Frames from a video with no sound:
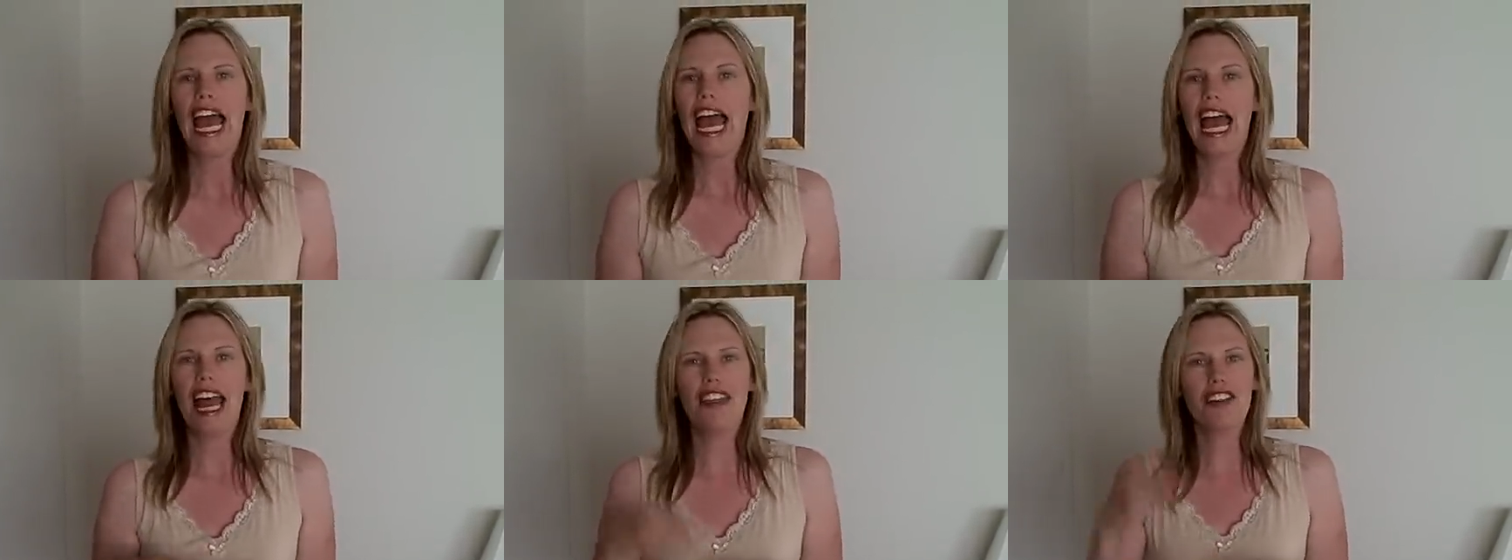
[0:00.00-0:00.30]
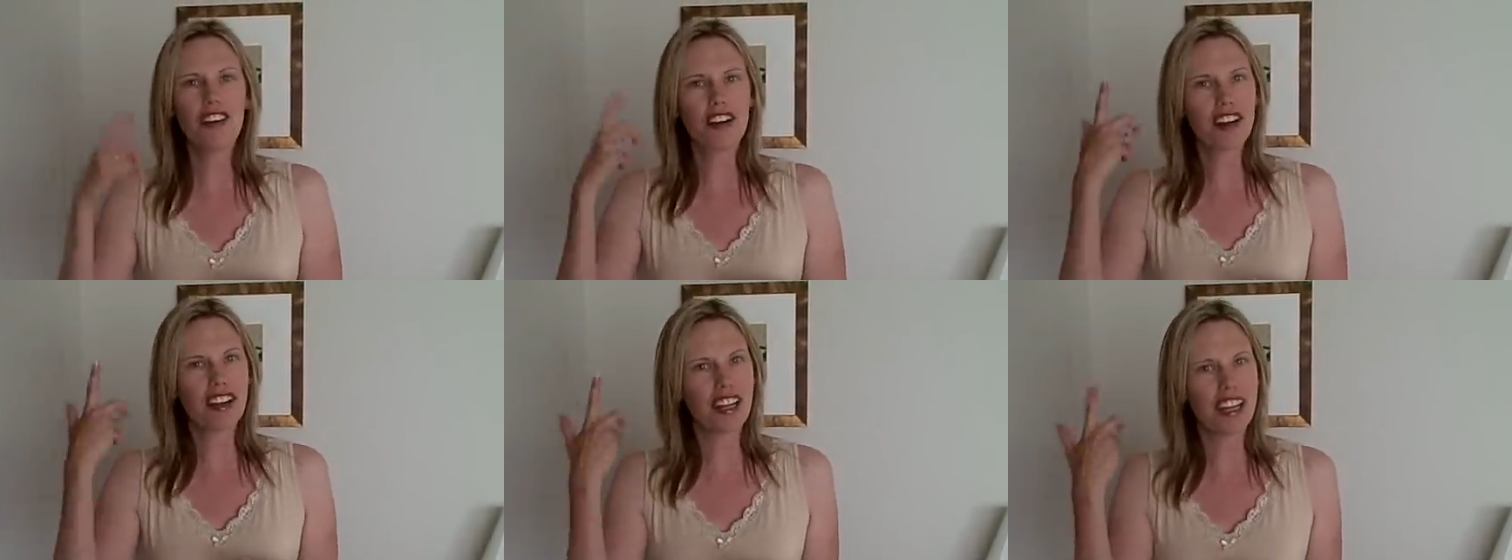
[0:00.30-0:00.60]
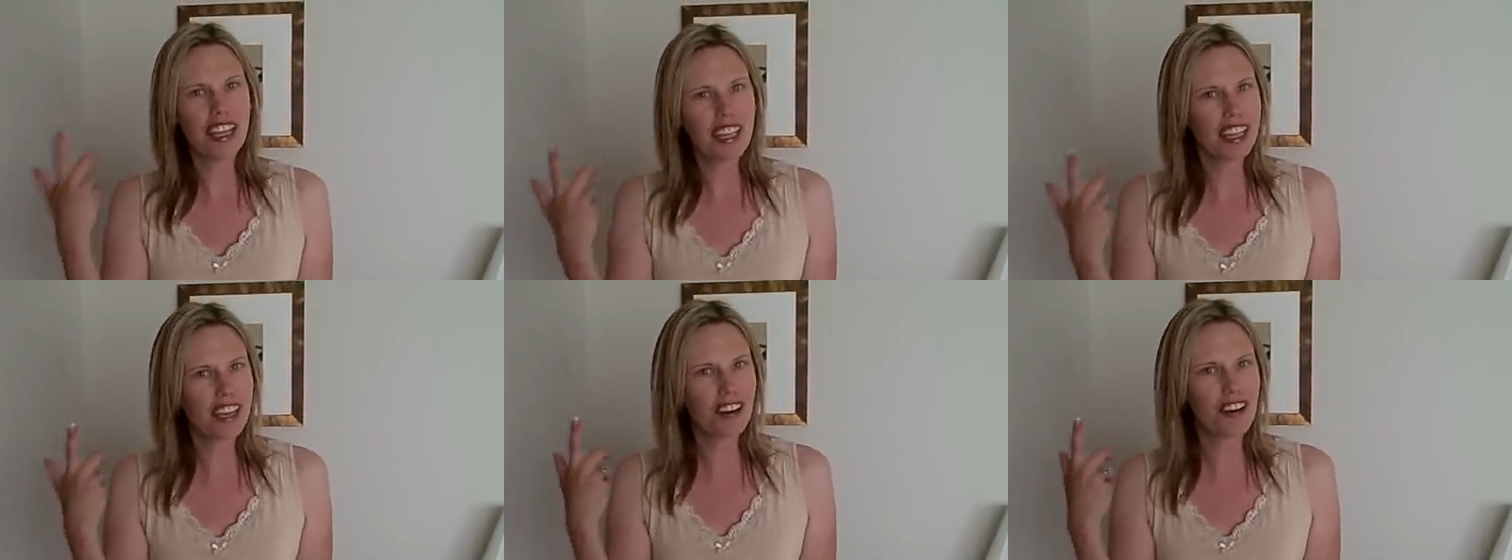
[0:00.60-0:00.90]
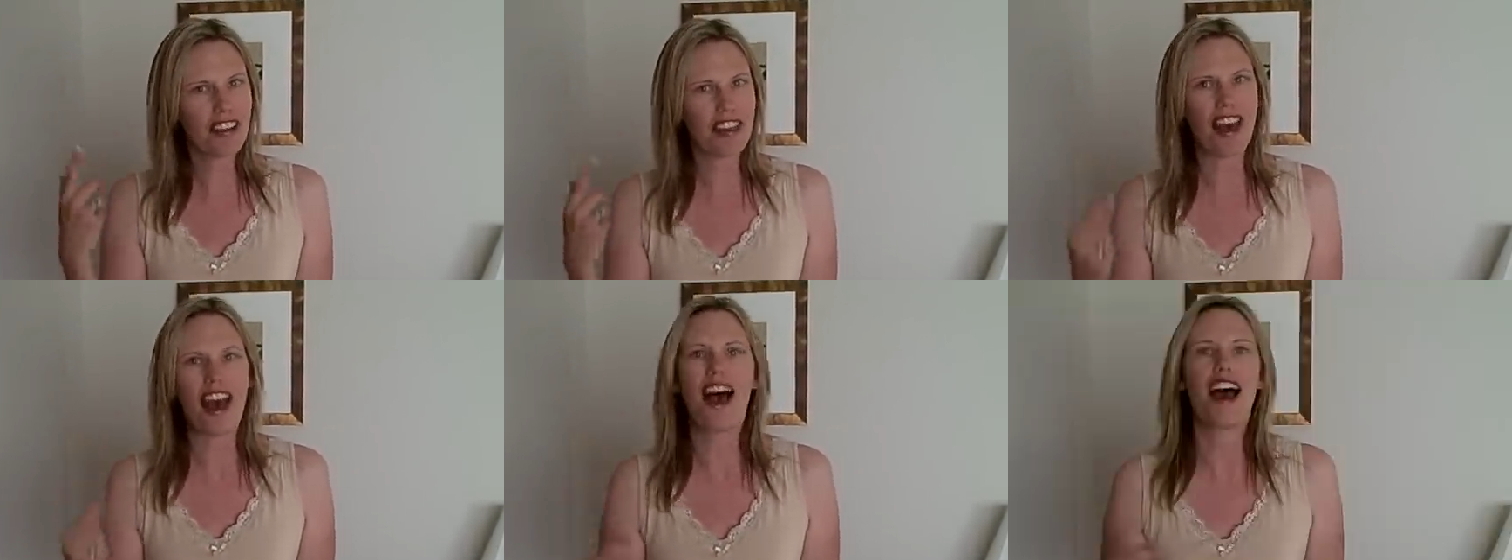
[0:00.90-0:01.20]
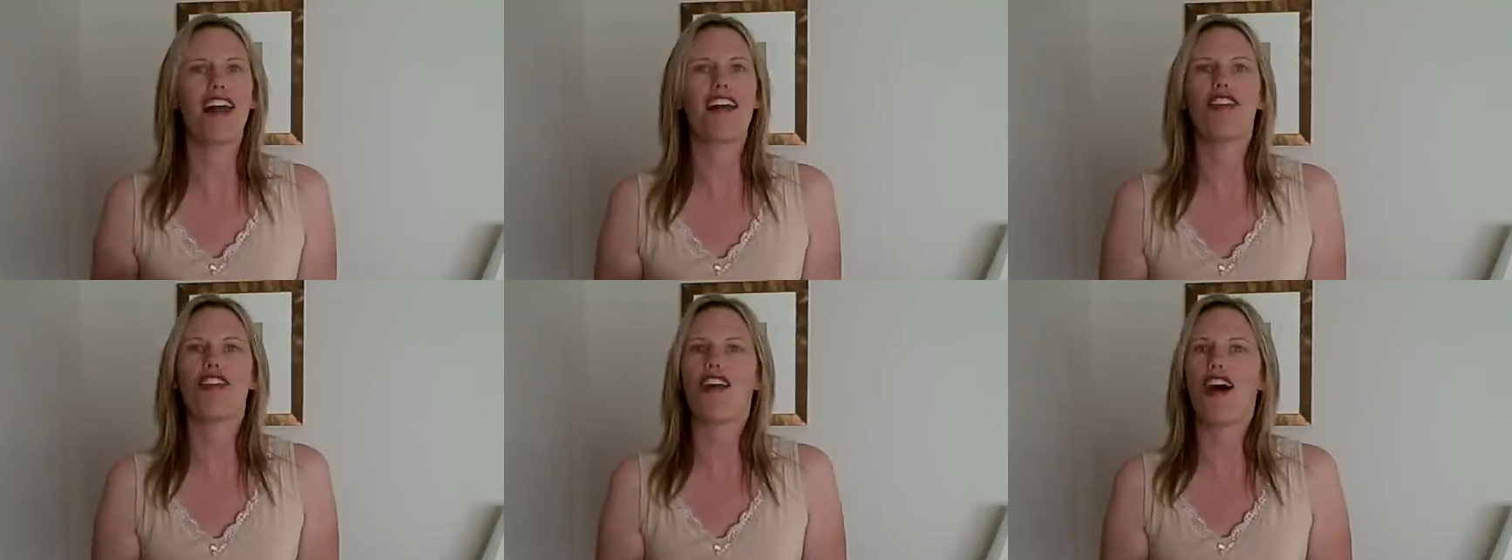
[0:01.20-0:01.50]
and they're going to hear
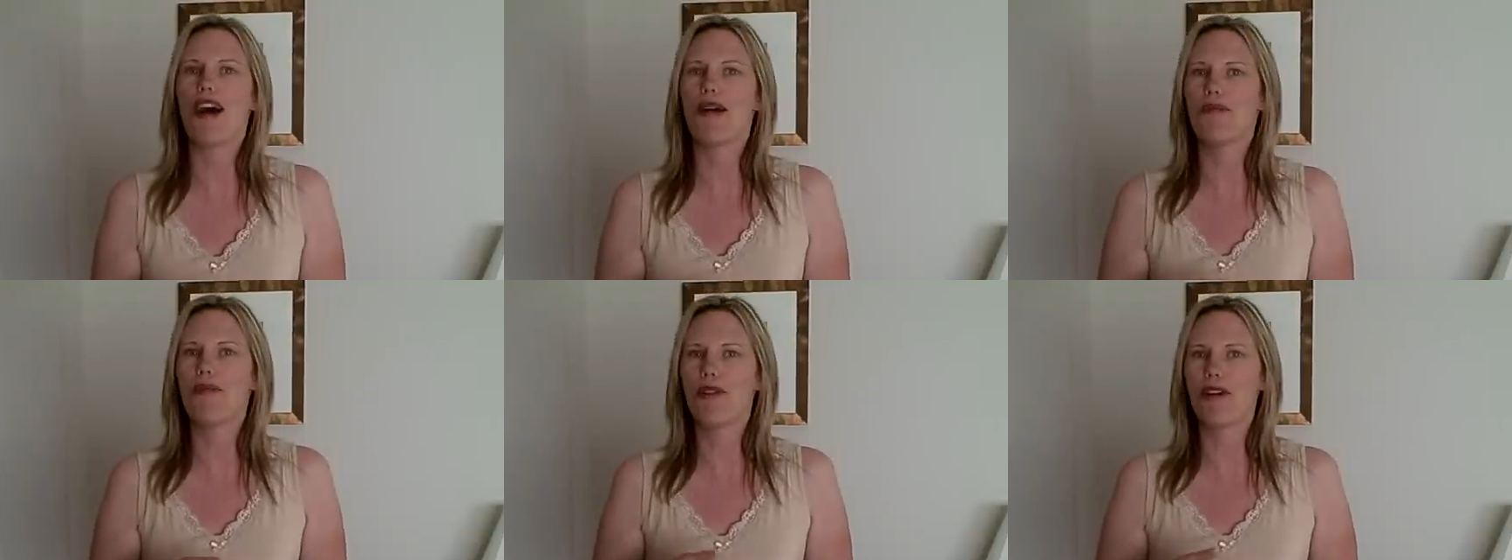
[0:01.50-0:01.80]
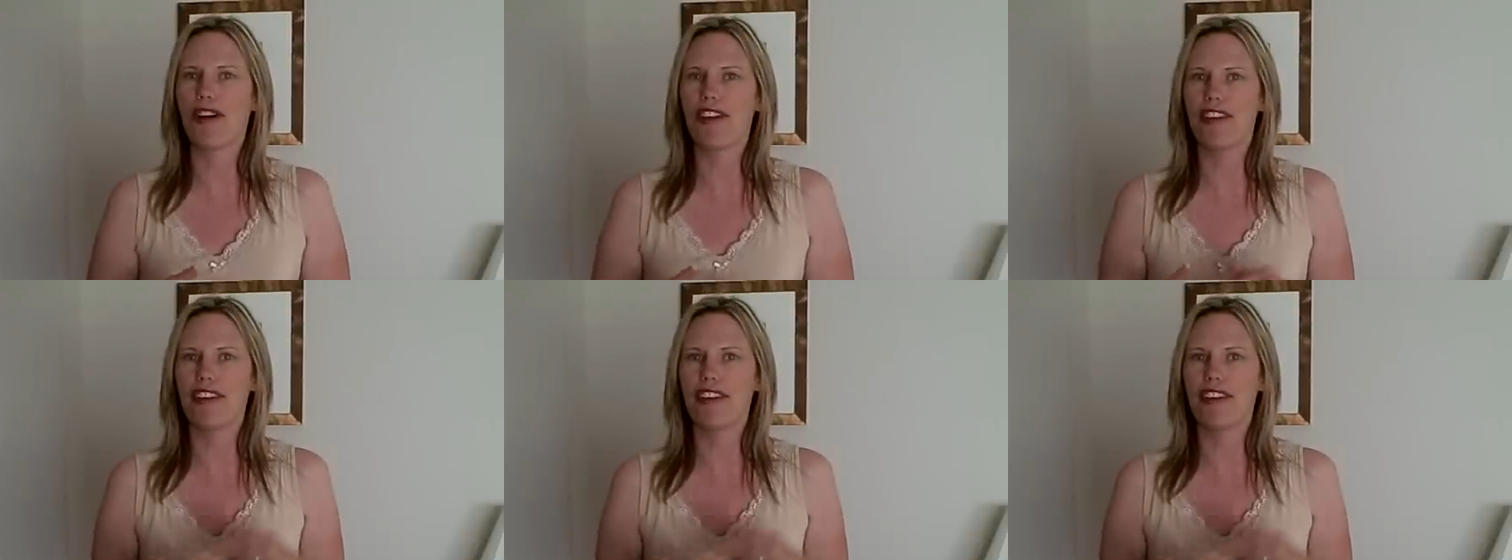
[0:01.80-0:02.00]
that a lot more